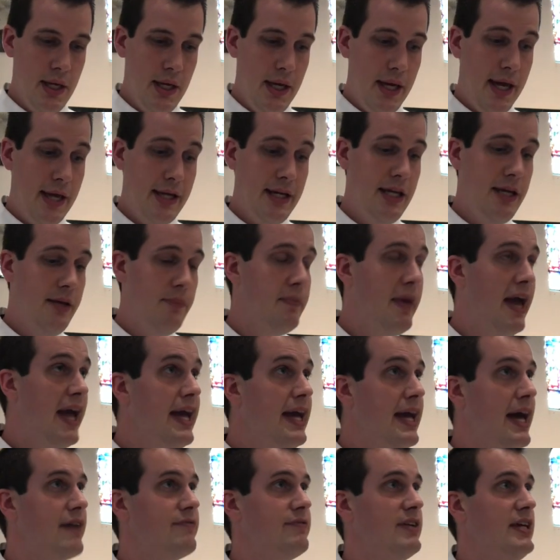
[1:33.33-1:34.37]
and he may
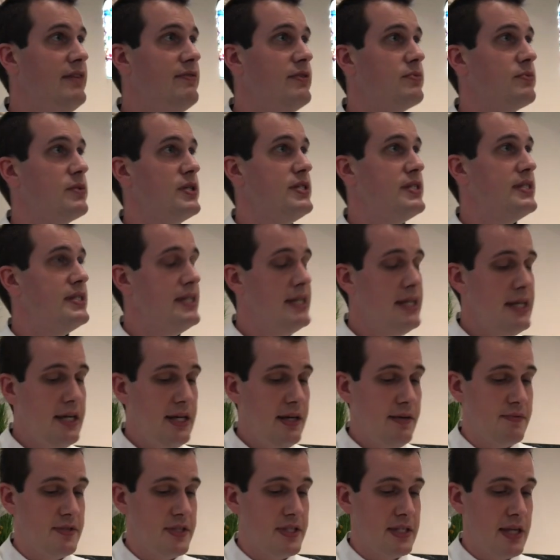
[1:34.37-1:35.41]
have even
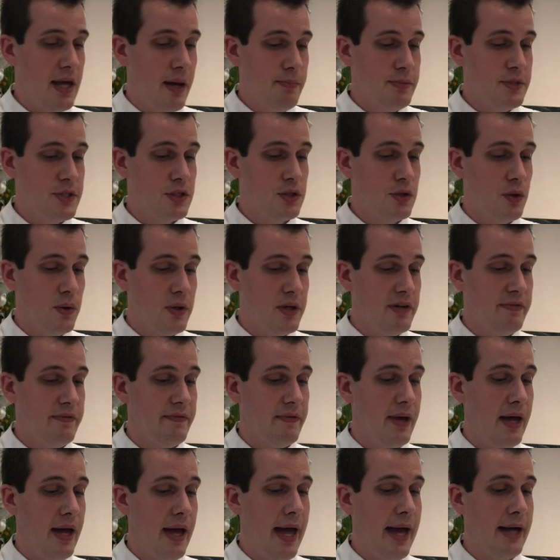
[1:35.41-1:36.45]
received some sort of
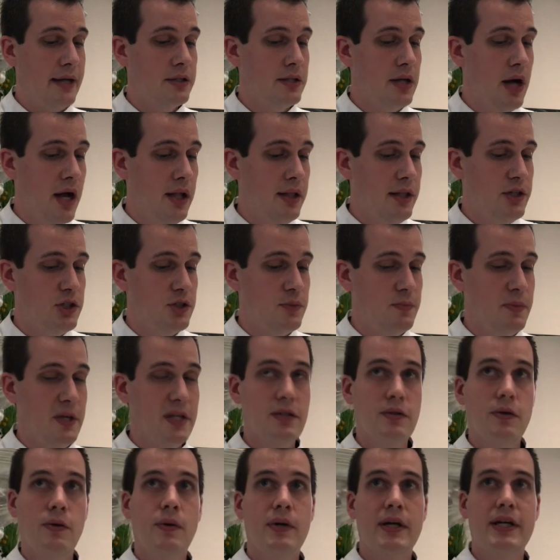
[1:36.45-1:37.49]
acknowledgement
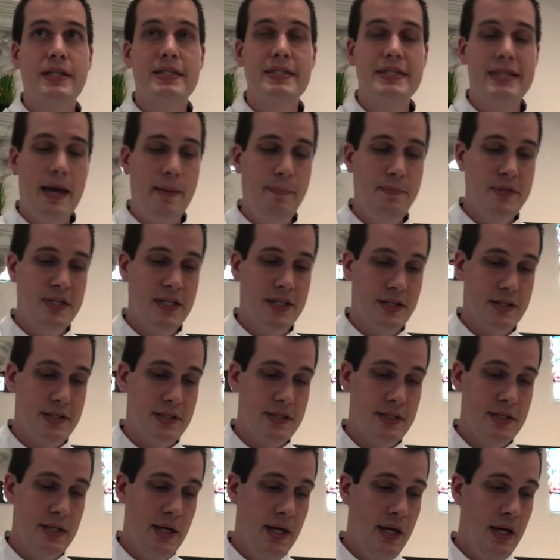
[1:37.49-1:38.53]
or
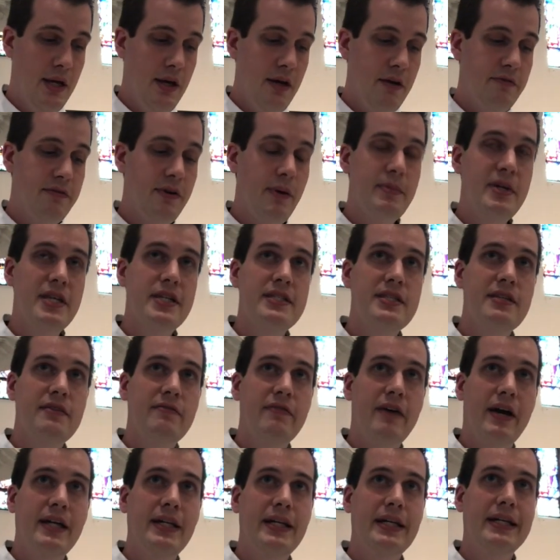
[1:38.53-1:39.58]
acceptance from his
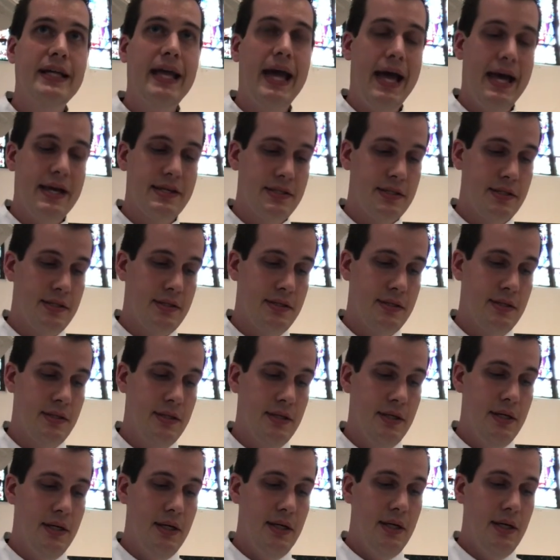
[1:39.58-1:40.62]
invited guests.
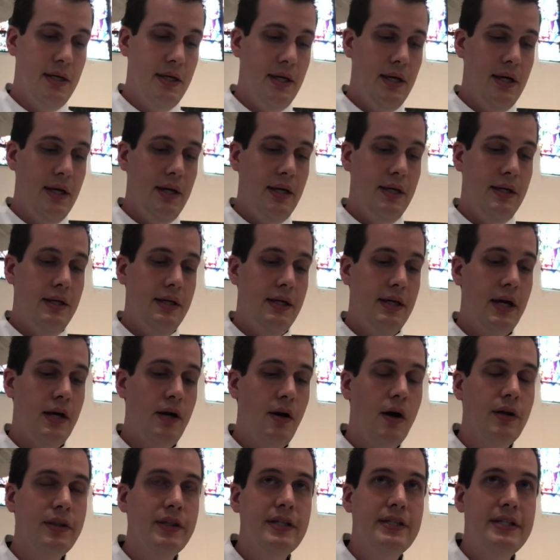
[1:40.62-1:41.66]
Yet
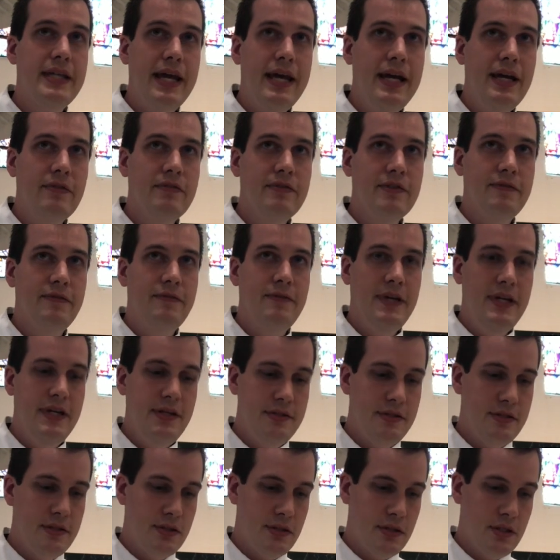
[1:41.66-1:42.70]
on the day of the
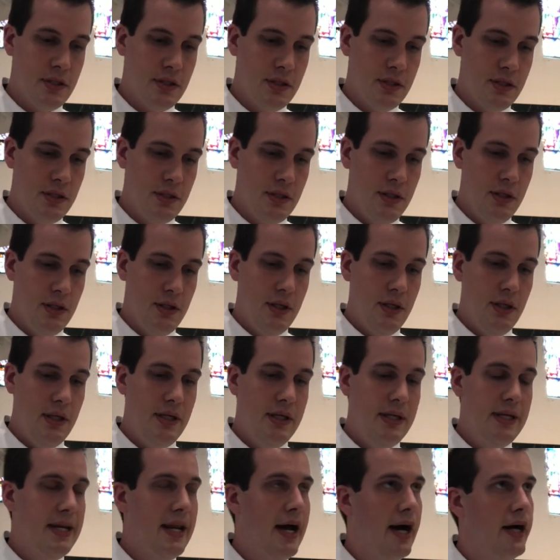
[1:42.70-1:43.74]
feast,
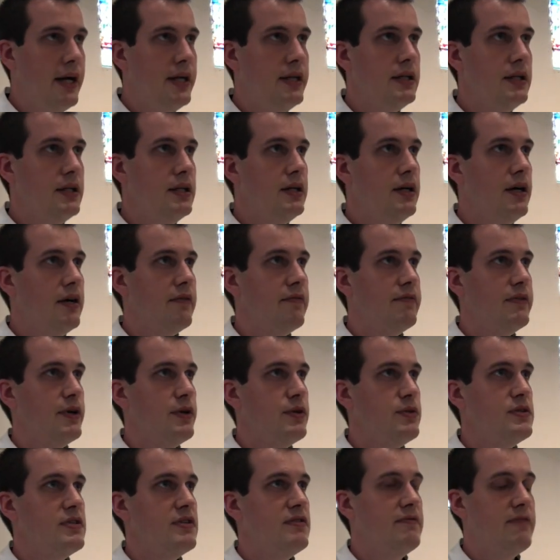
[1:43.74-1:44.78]
none of
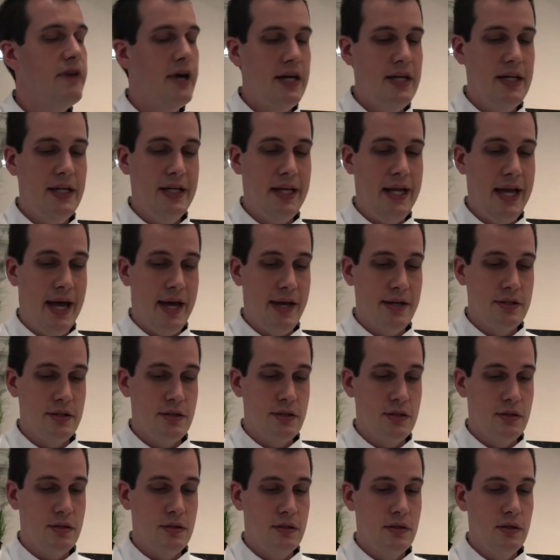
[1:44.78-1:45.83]
those invited
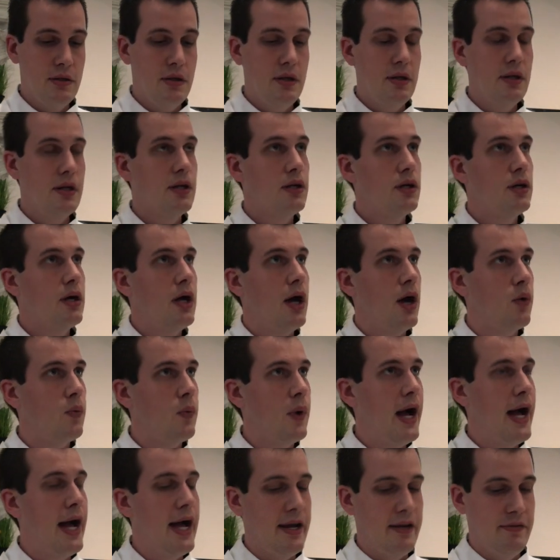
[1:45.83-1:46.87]
guests
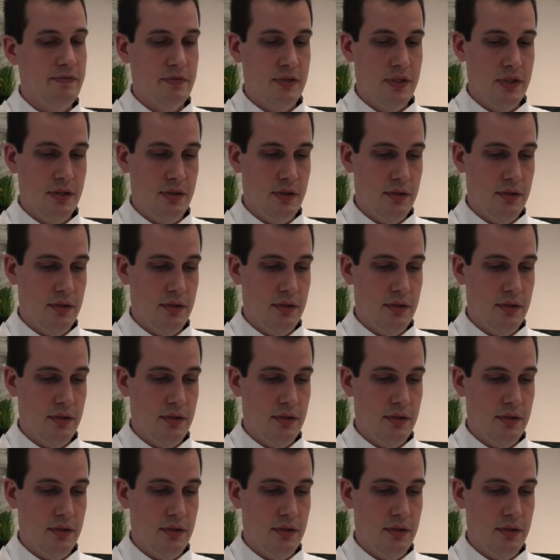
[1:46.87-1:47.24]
arrived.